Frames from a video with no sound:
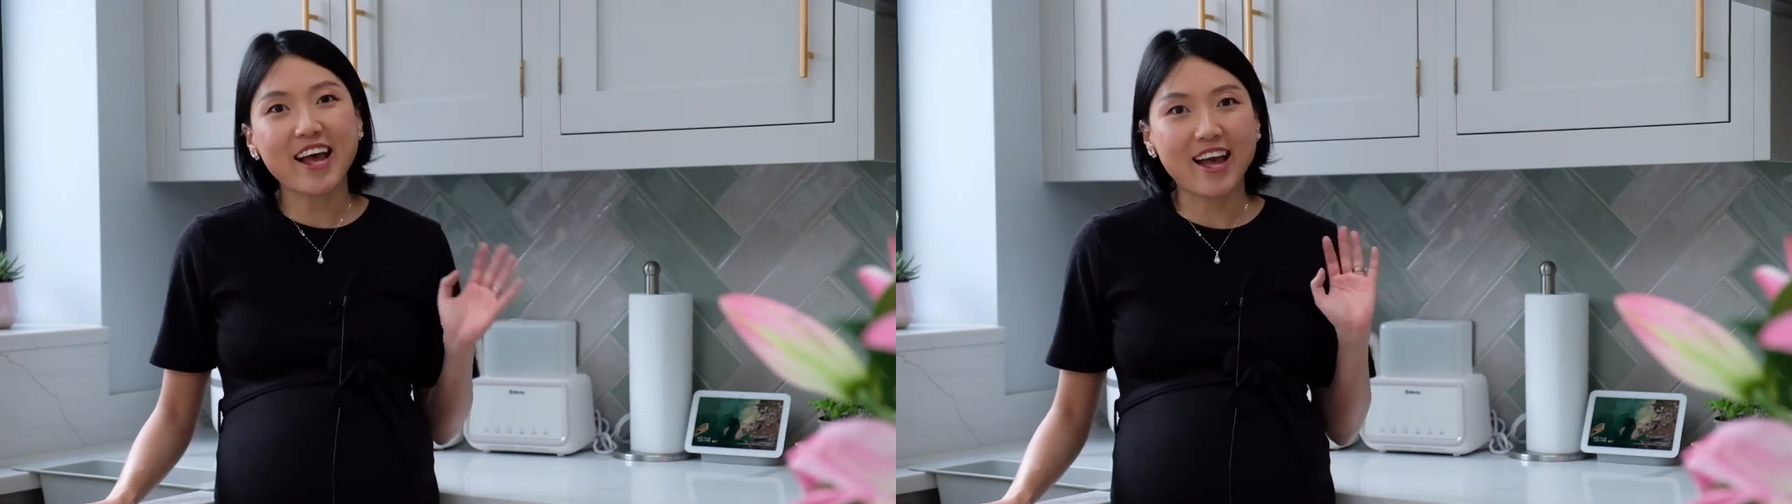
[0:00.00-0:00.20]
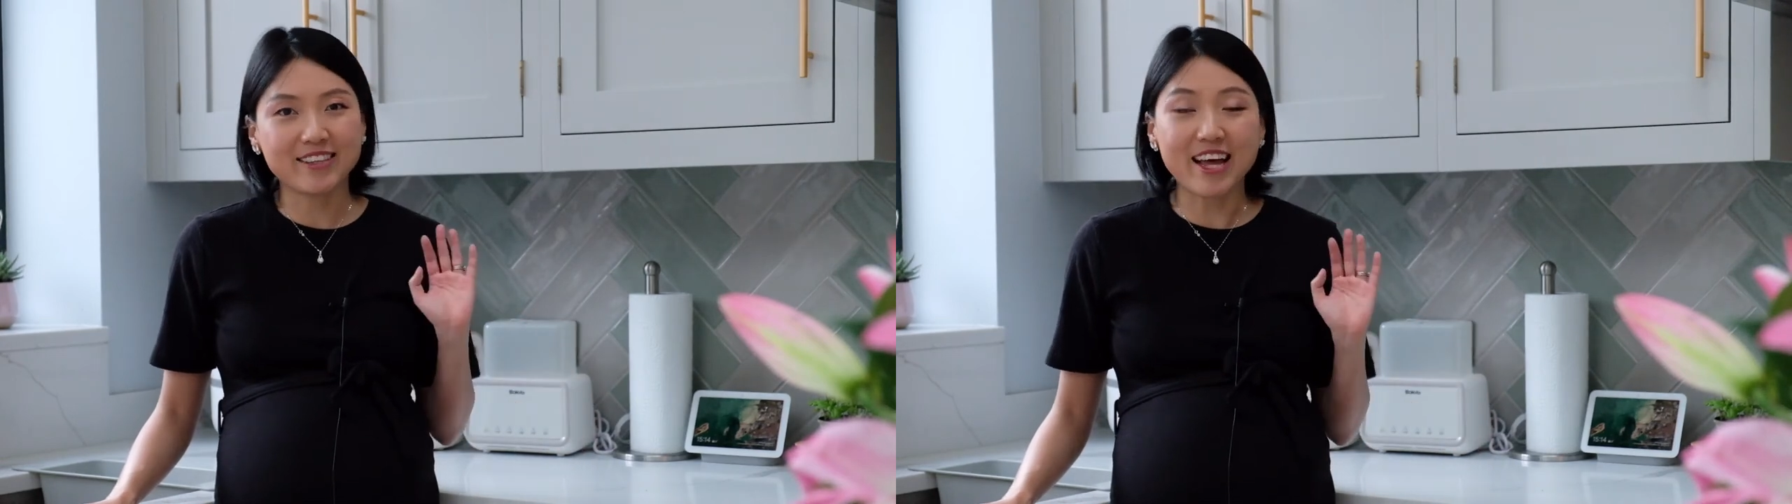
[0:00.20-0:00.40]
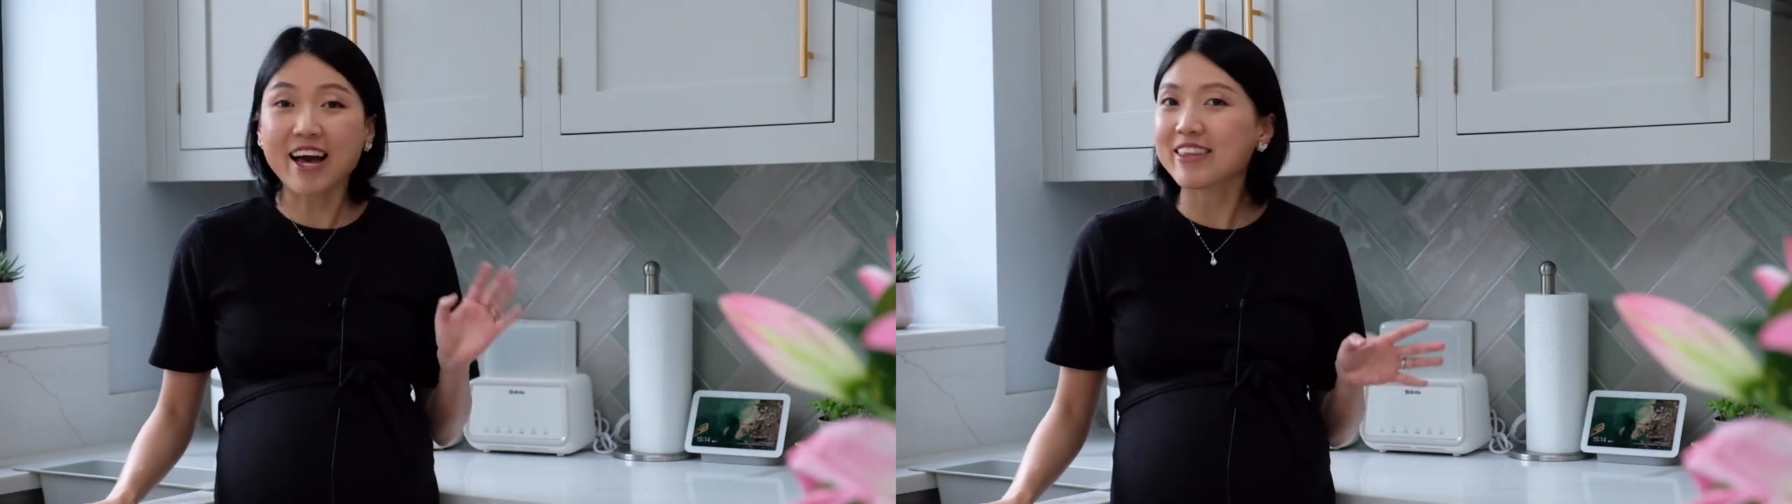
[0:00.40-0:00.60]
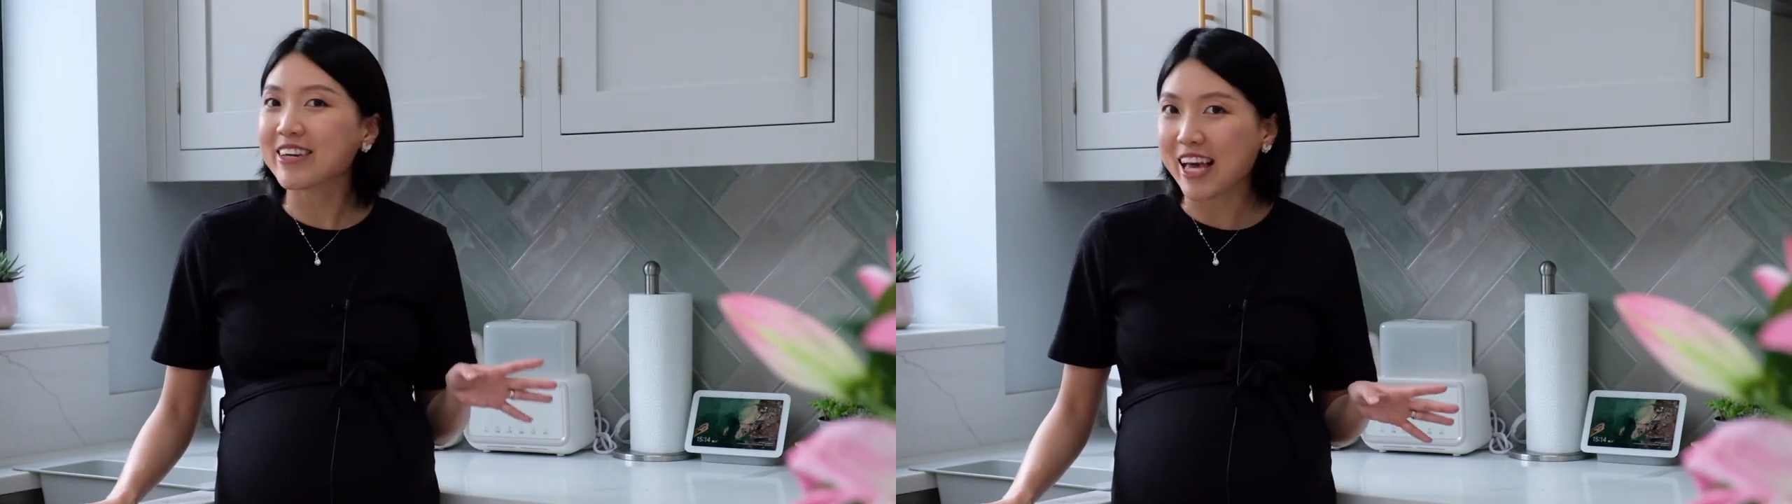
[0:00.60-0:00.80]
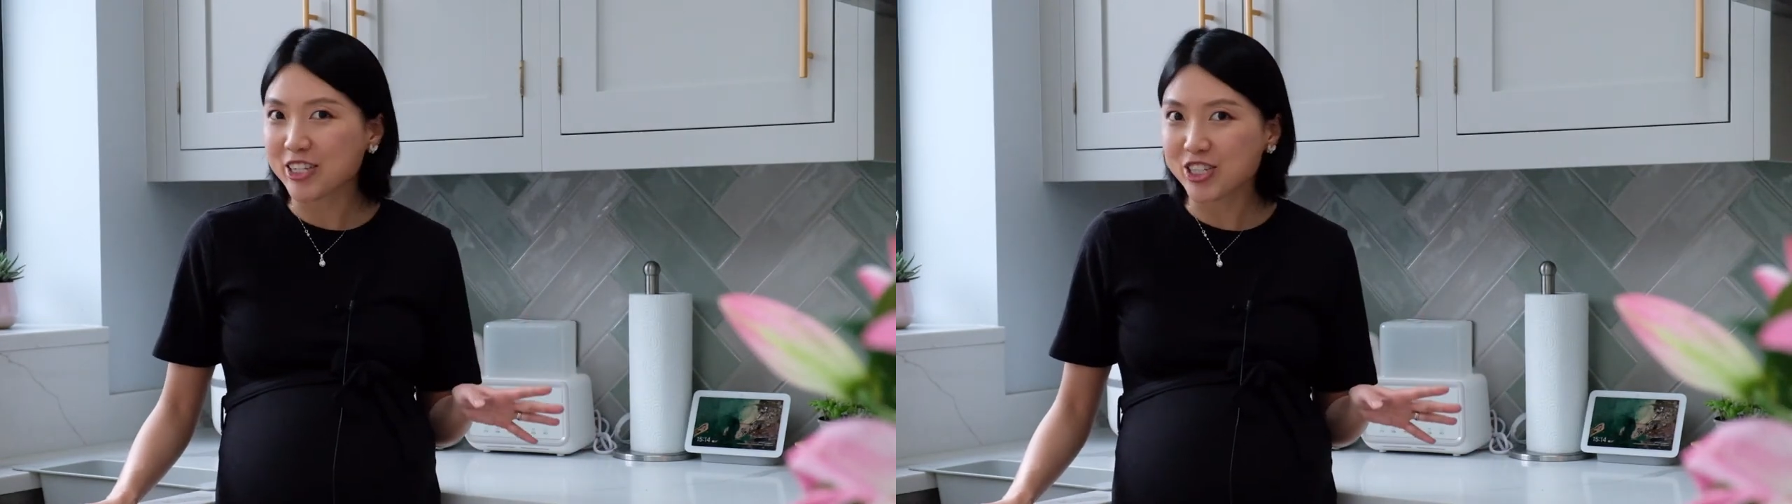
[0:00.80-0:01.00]
and other
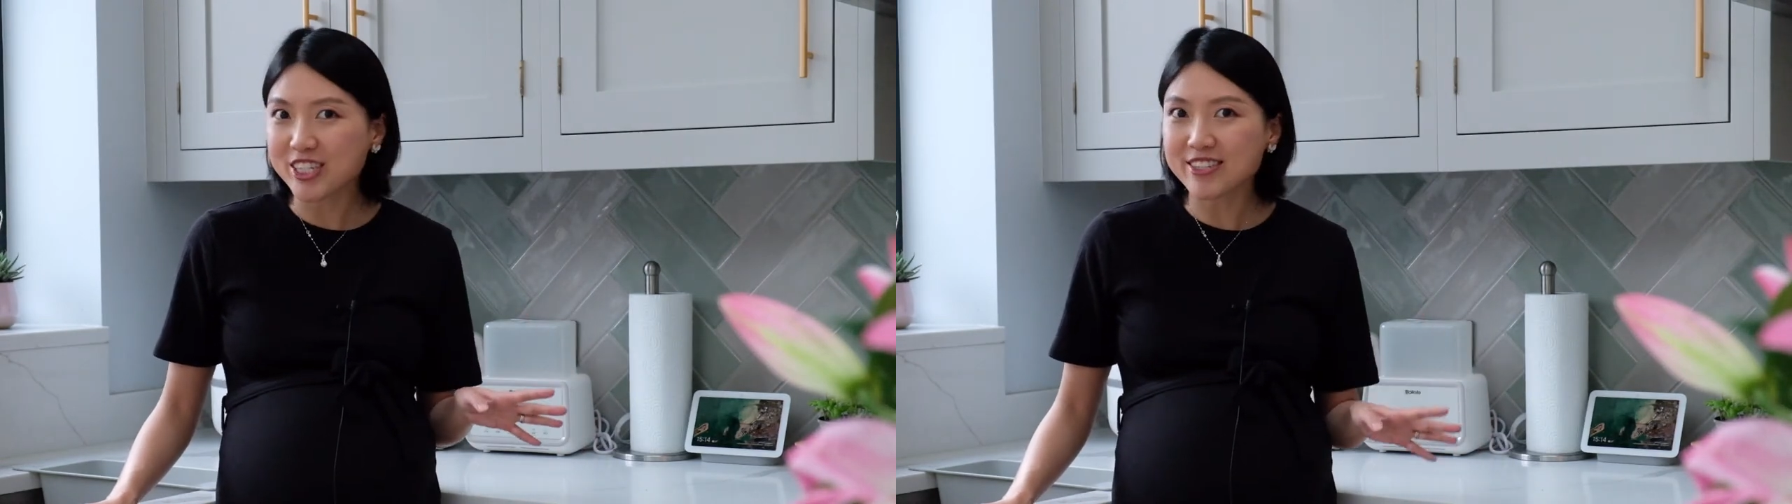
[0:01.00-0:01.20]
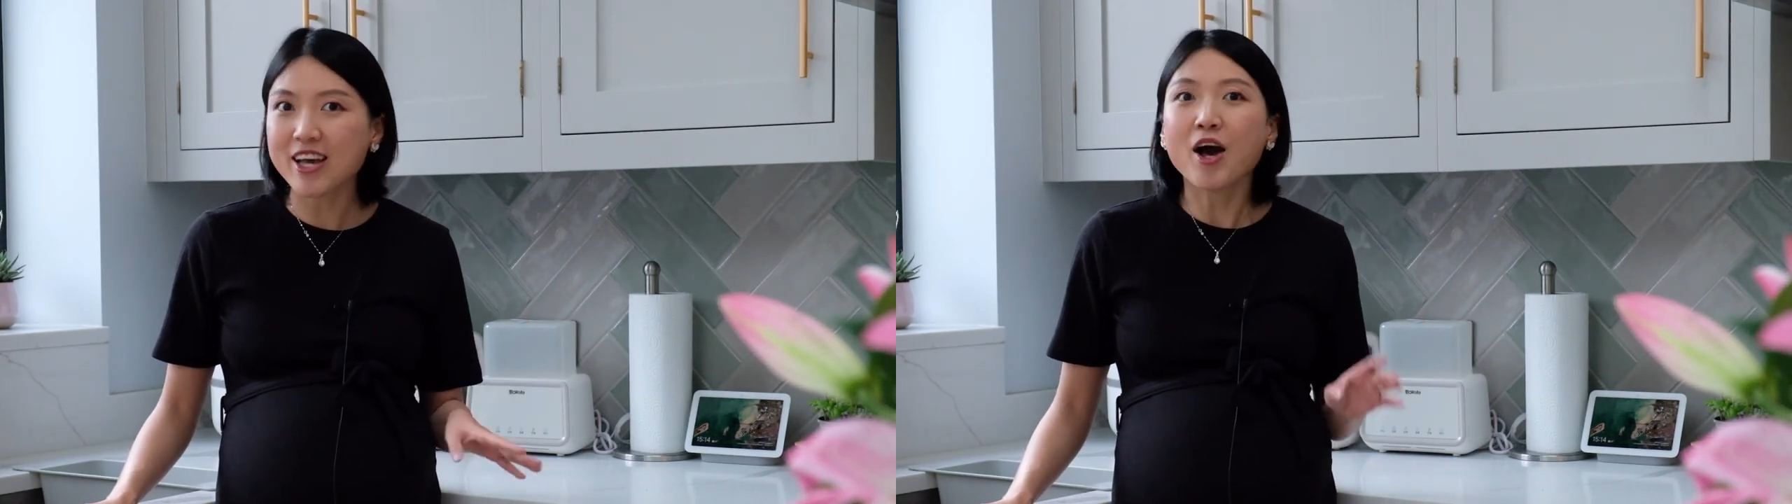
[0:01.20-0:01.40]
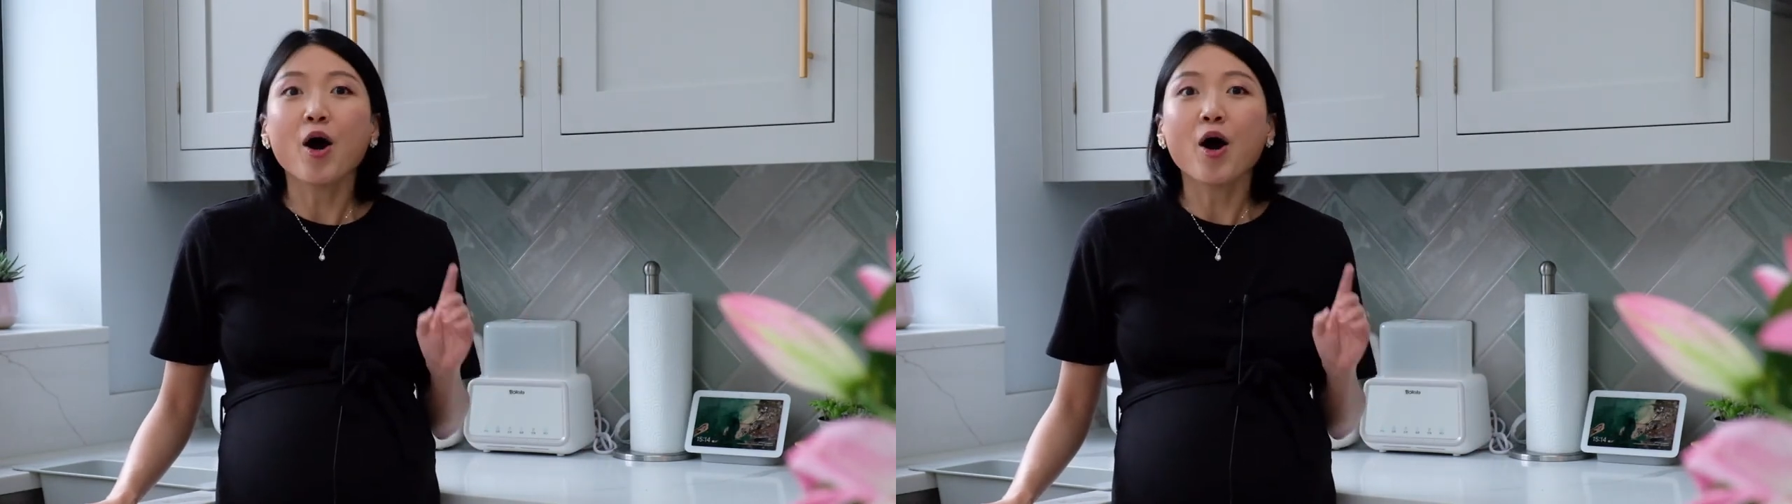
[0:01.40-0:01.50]
gadgets.